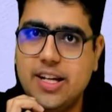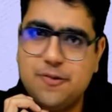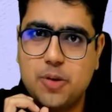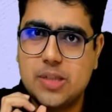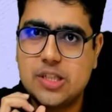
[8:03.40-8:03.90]

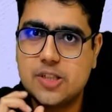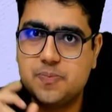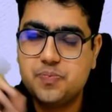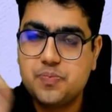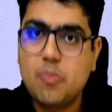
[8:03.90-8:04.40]

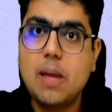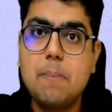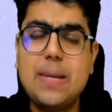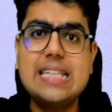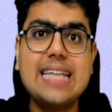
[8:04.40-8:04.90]
information.
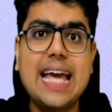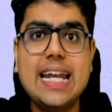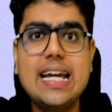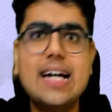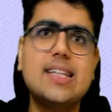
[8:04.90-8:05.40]
Plus
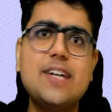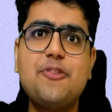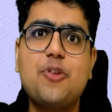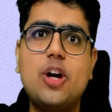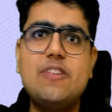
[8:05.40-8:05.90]
any other
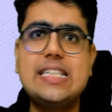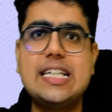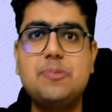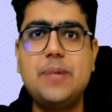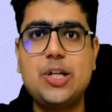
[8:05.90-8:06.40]
fraud which
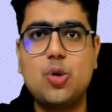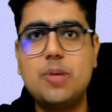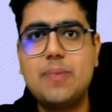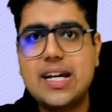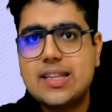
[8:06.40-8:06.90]
has been
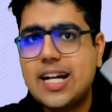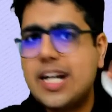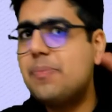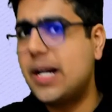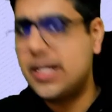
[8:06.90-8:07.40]
told by a
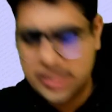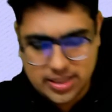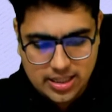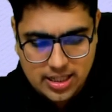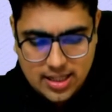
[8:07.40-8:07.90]
third
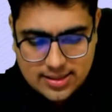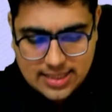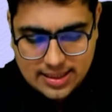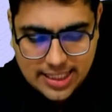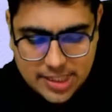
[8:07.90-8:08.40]
party.
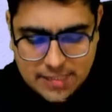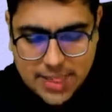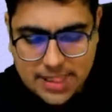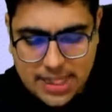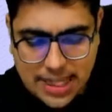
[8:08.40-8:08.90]
Sir, third
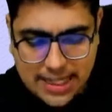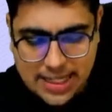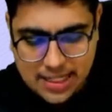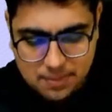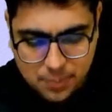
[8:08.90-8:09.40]
party like
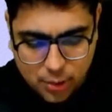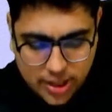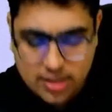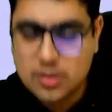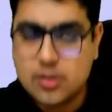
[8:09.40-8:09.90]
any
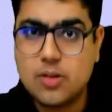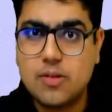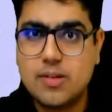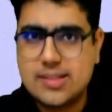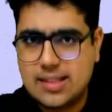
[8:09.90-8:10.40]
employee,
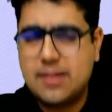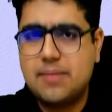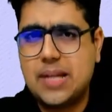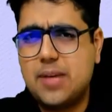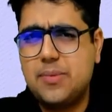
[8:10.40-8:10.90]

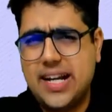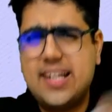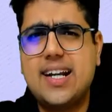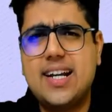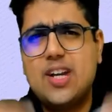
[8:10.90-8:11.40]
matlab
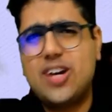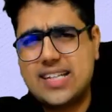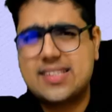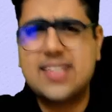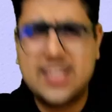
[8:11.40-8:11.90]
internal or
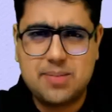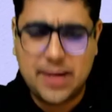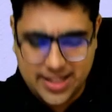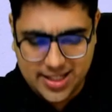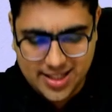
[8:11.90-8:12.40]
external
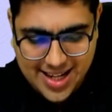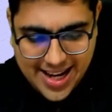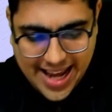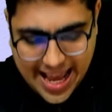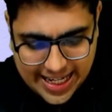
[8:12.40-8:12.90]
party,
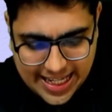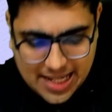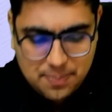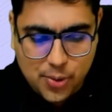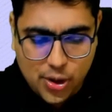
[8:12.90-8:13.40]
any
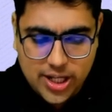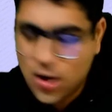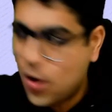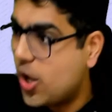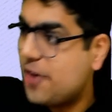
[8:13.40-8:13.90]
employee
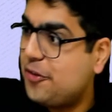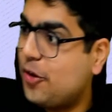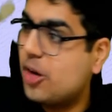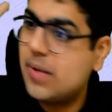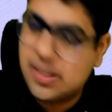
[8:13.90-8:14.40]
or a
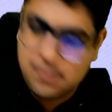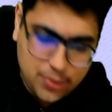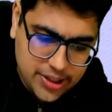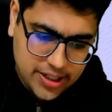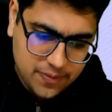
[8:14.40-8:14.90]
former
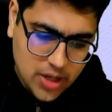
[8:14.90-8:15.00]
employee